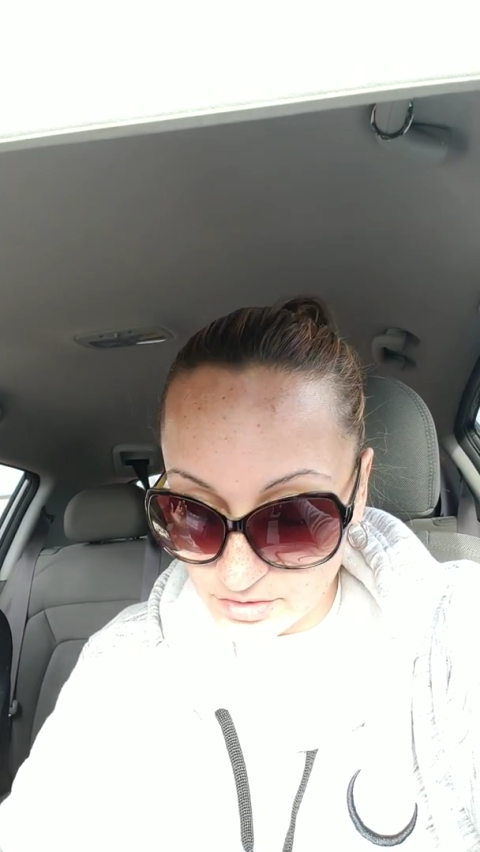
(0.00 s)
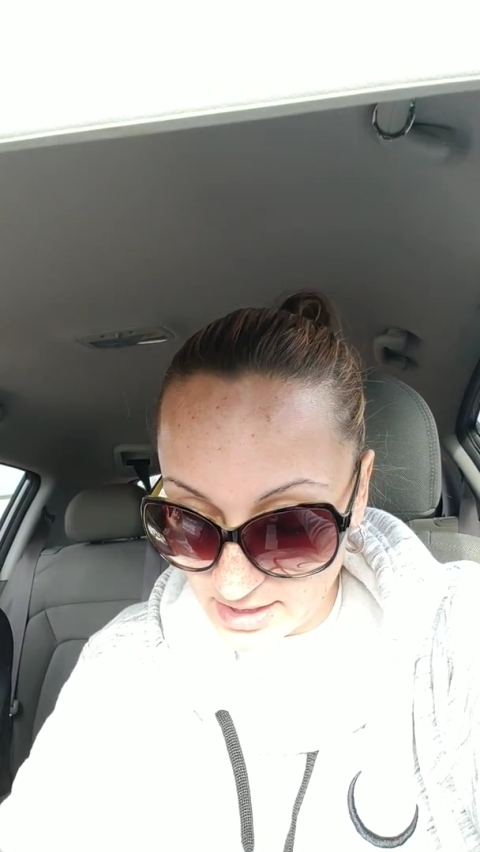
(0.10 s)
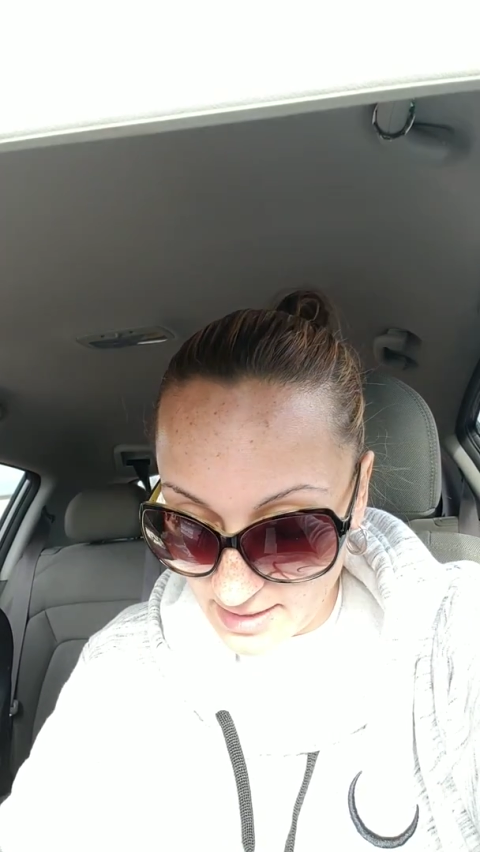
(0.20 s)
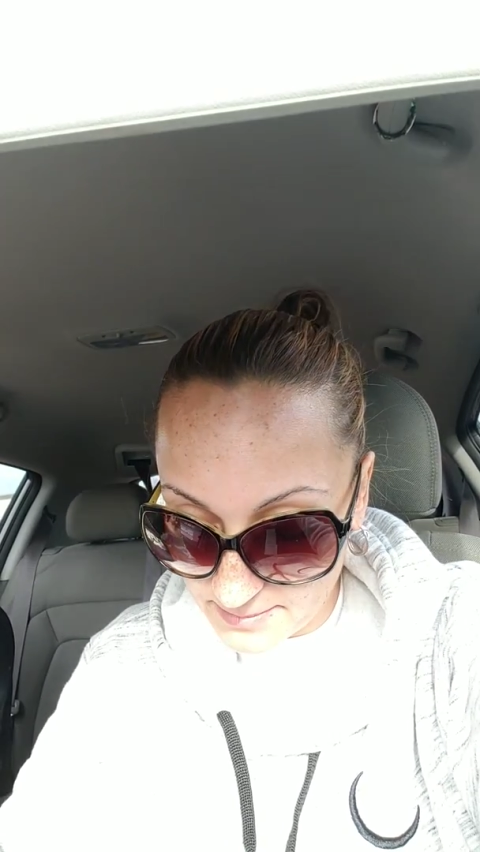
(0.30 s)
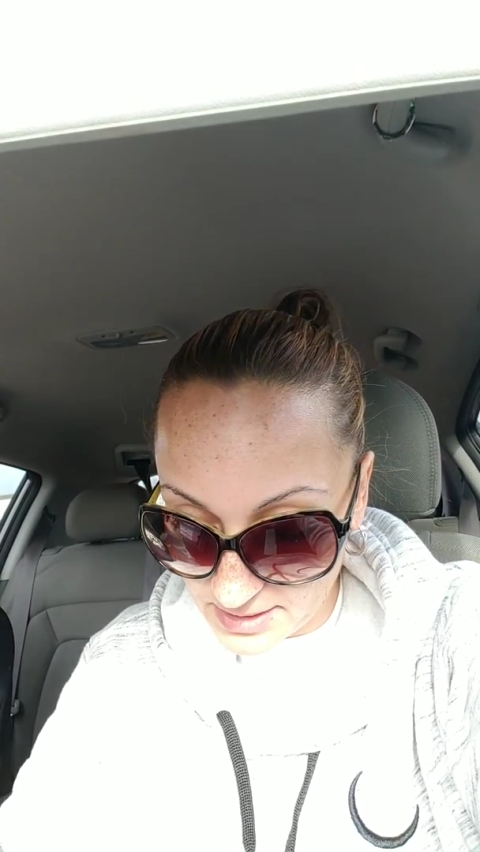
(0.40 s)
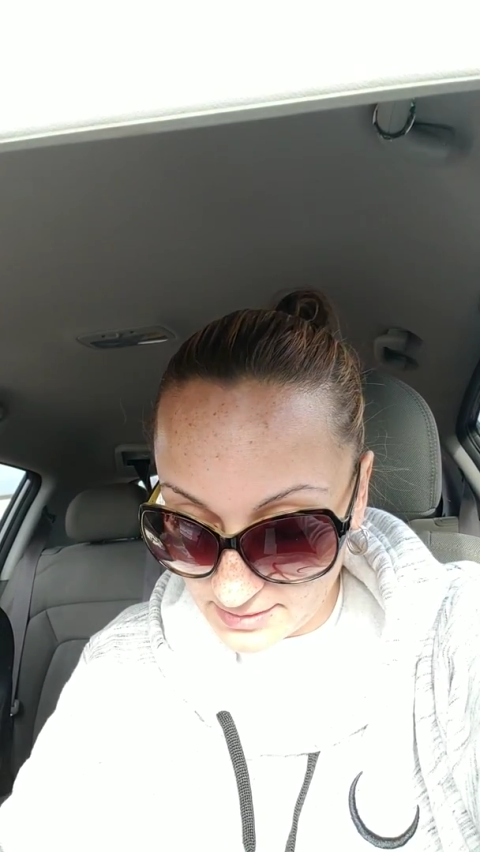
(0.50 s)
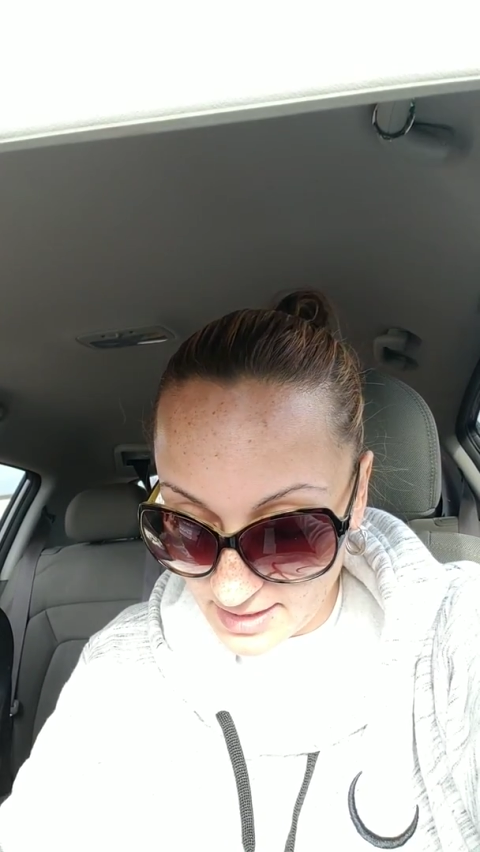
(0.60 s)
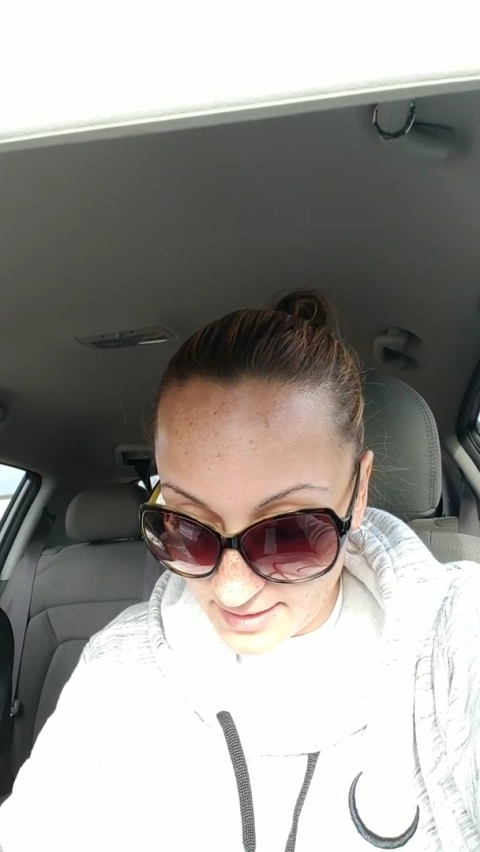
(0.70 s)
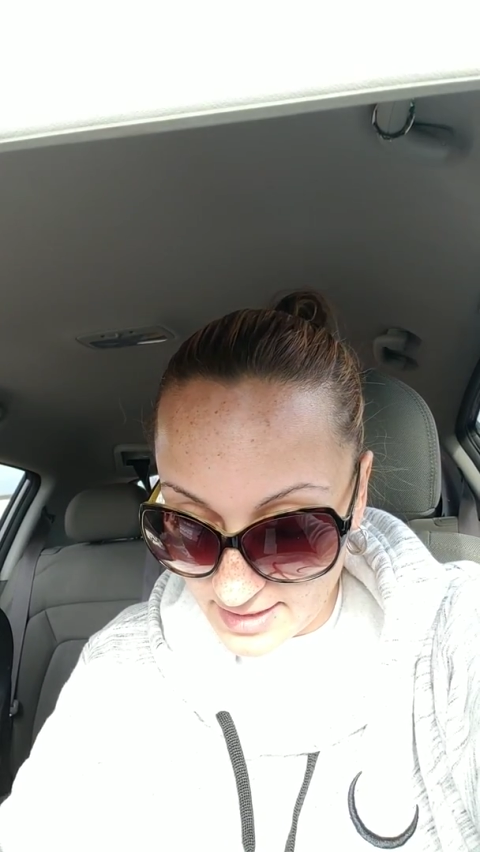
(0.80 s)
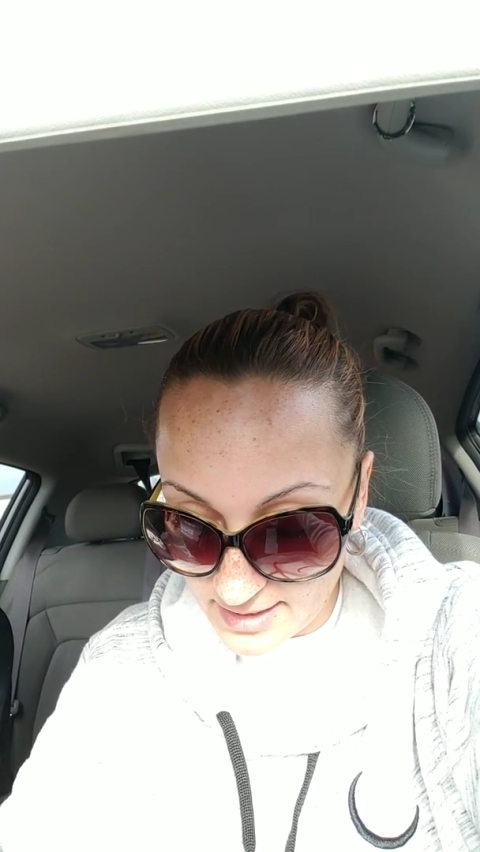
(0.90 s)
you cannot beat
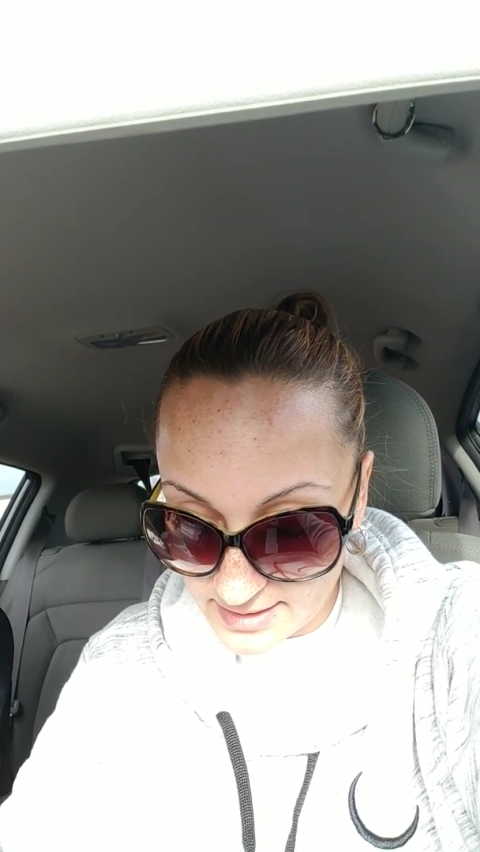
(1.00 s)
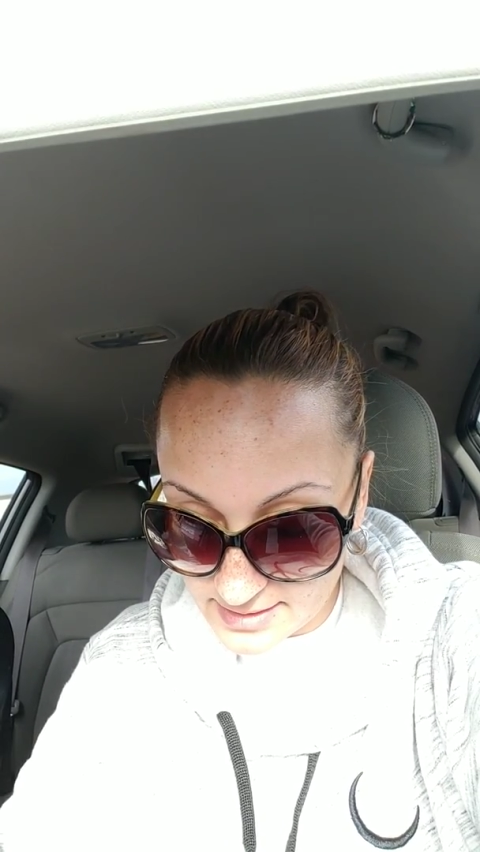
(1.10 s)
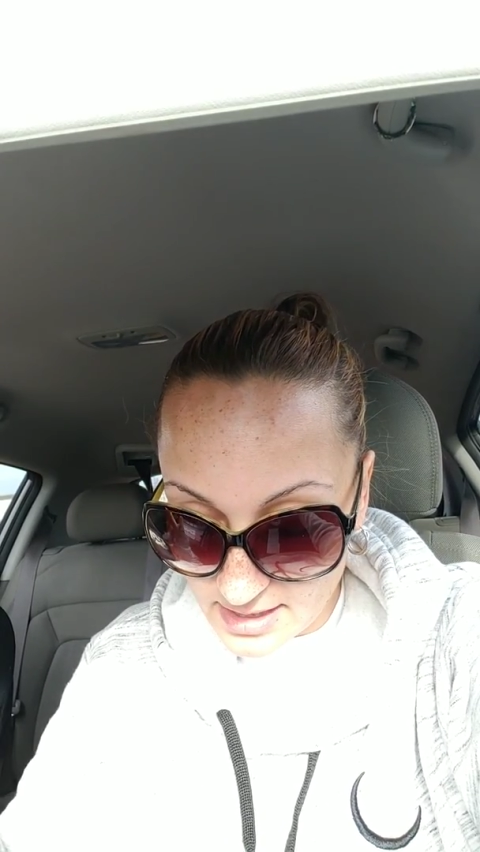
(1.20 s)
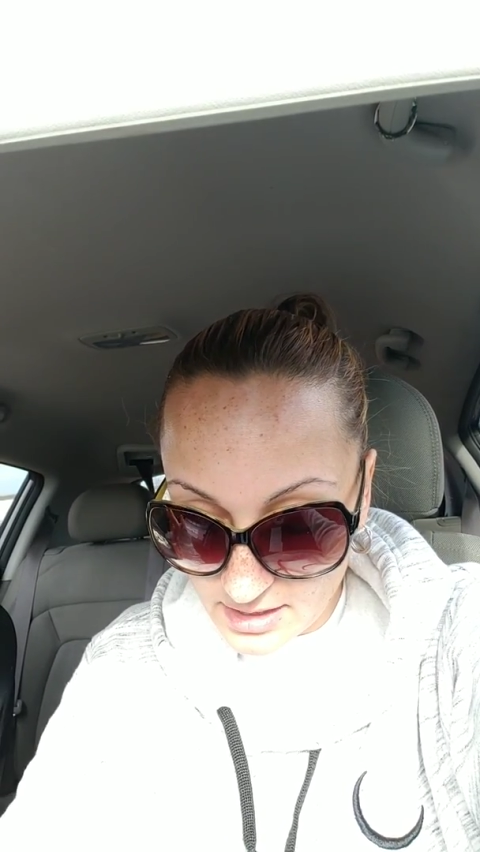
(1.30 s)
that, guys.